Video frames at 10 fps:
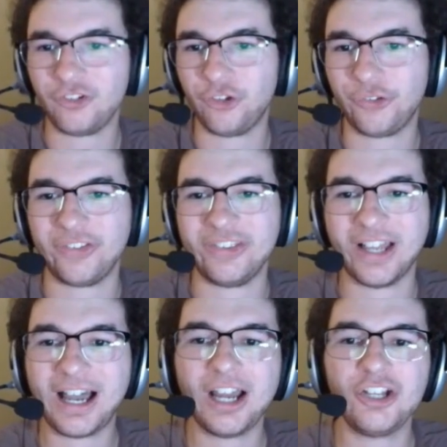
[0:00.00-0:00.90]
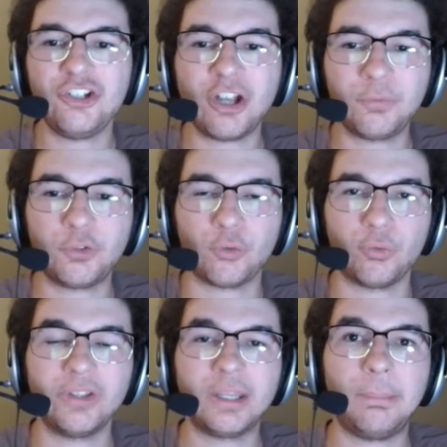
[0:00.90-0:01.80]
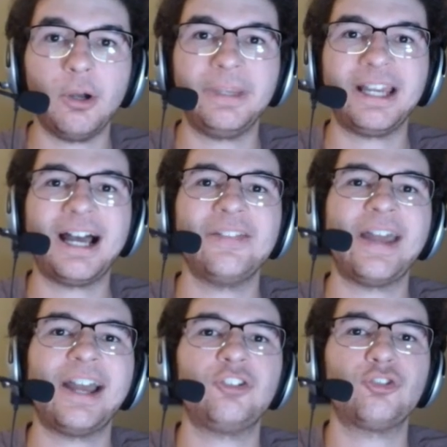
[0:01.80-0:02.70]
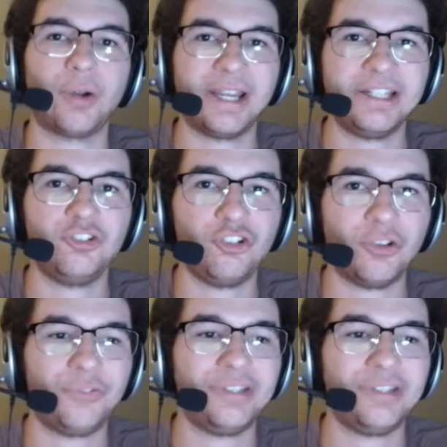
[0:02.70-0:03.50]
just not enough to really put me on that train just